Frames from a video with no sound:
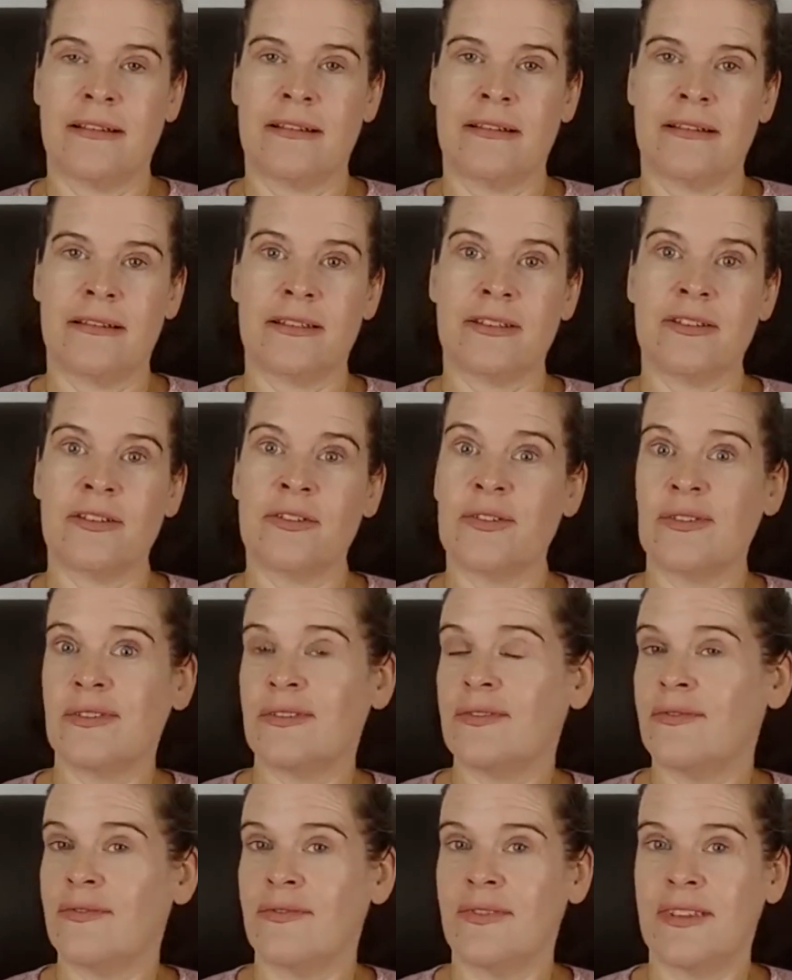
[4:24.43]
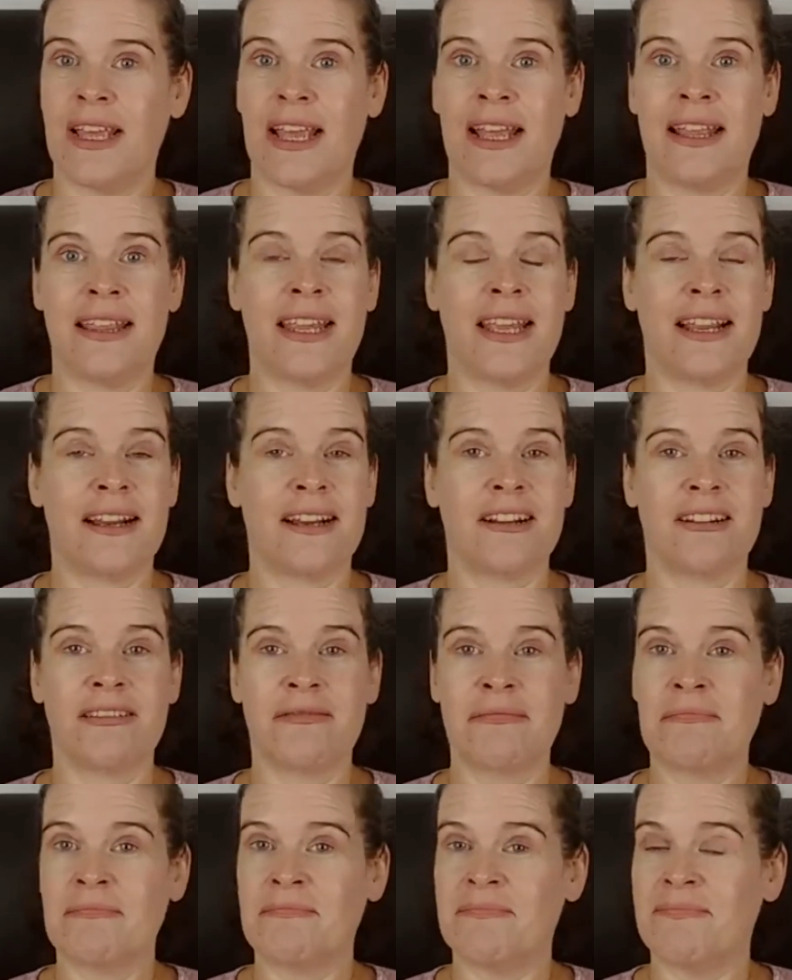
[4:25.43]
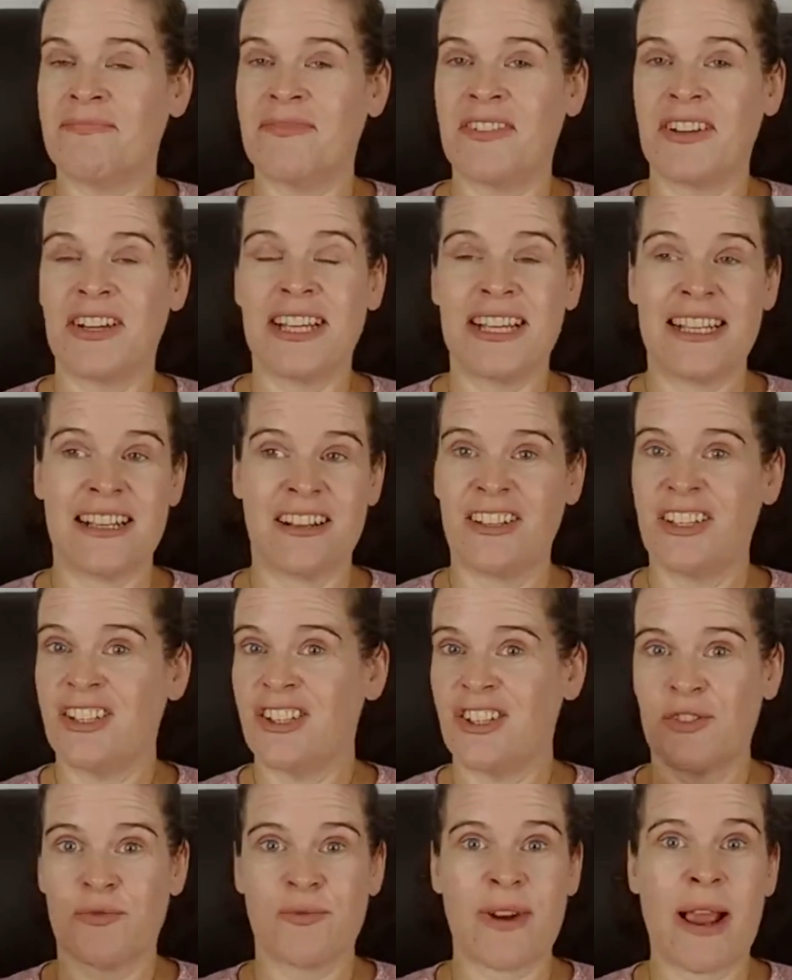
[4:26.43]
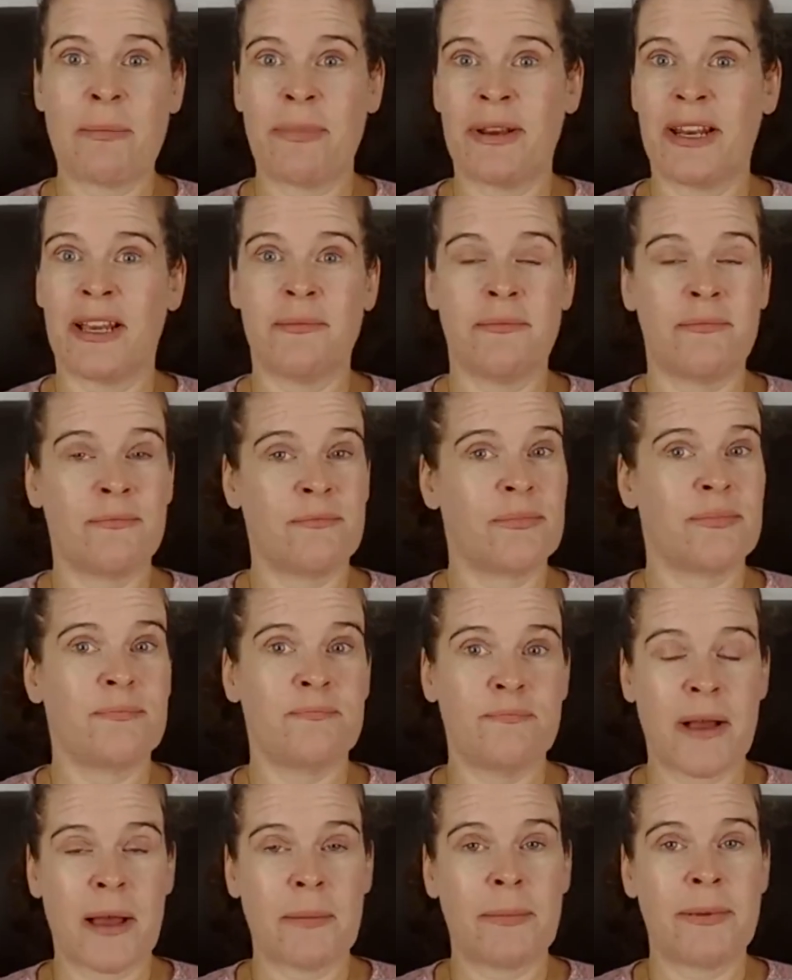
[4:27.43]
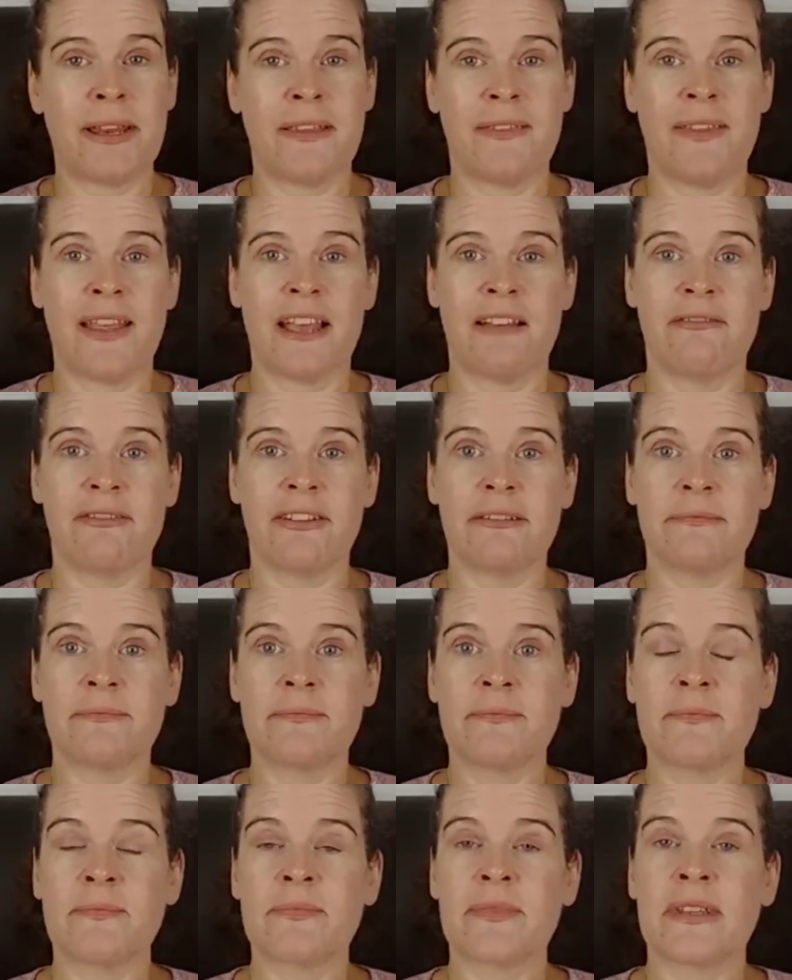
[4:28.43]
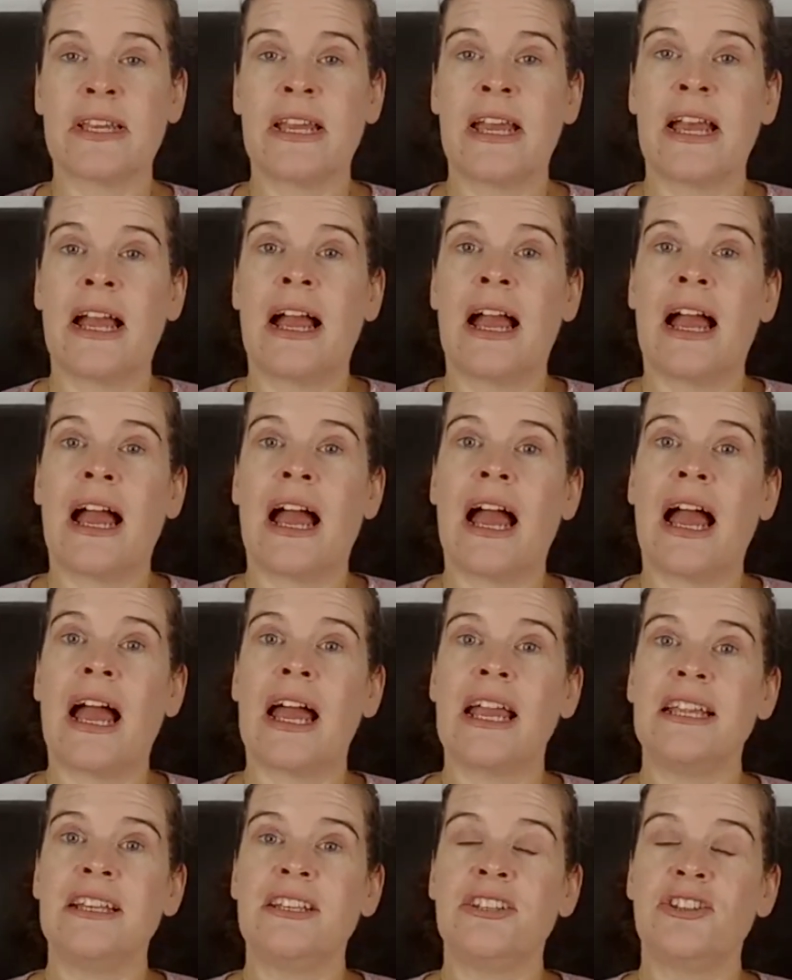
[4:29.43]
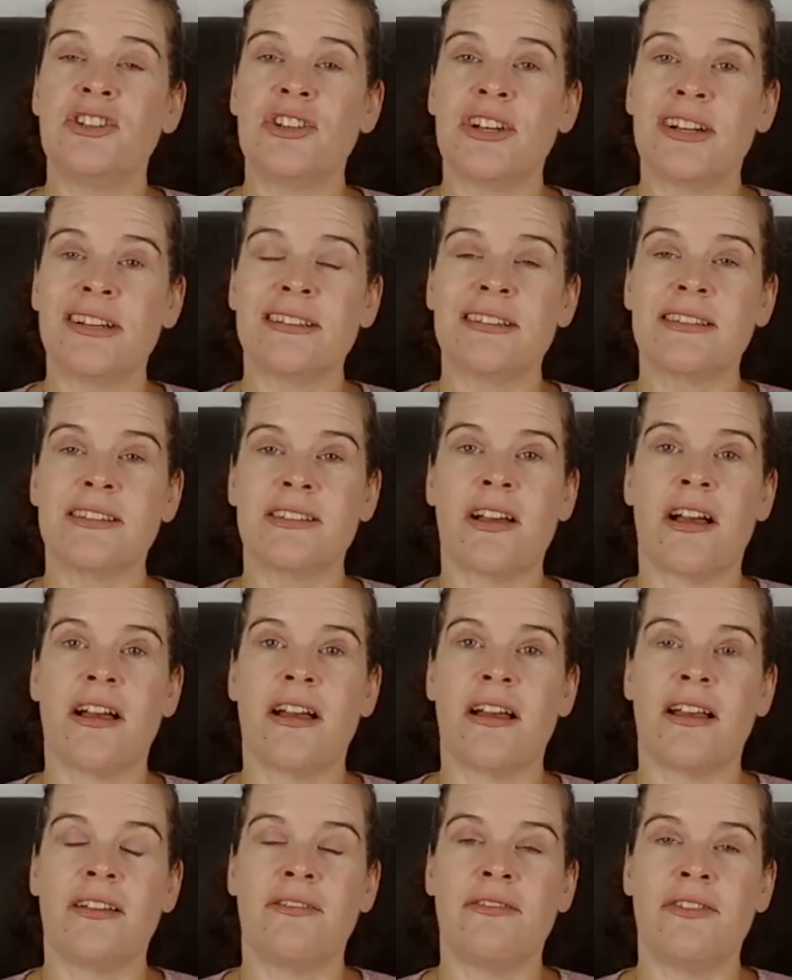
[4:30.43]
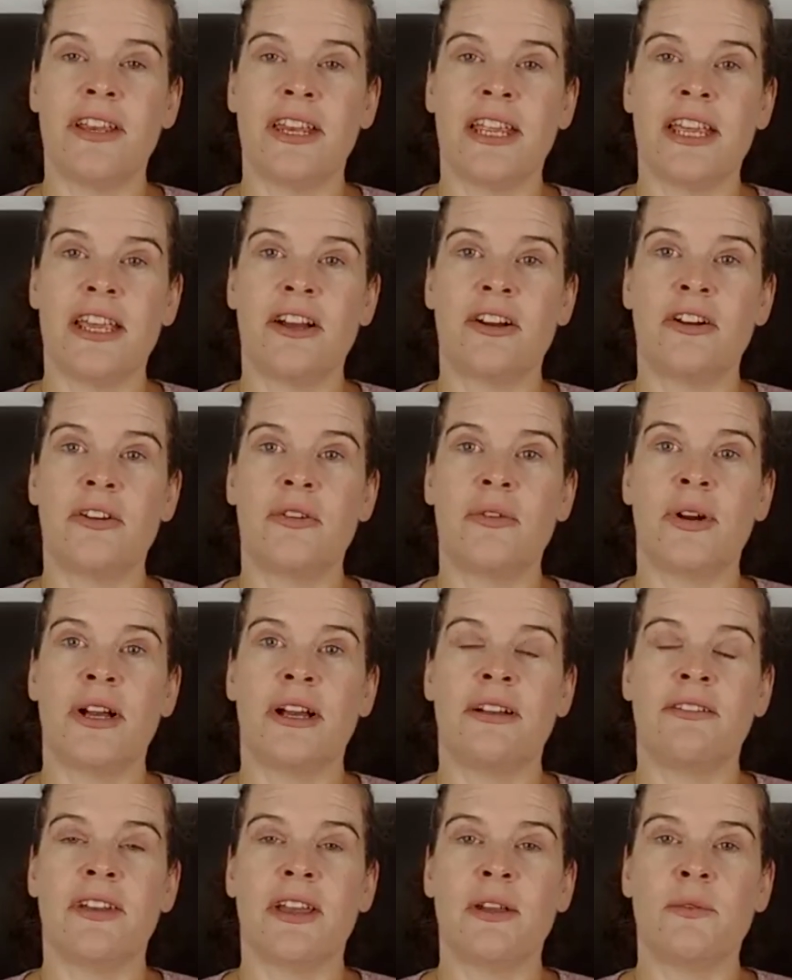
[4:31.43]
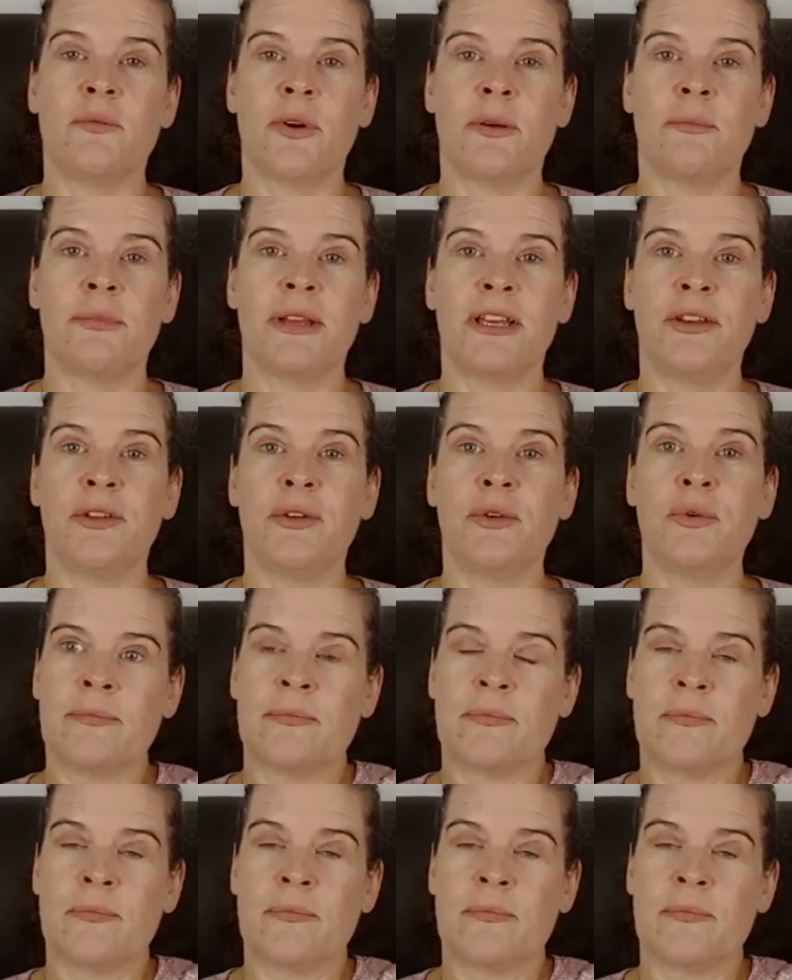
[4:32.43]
So, and they're you just wrap it up, pop it in the oven. I just saw a video of a woman who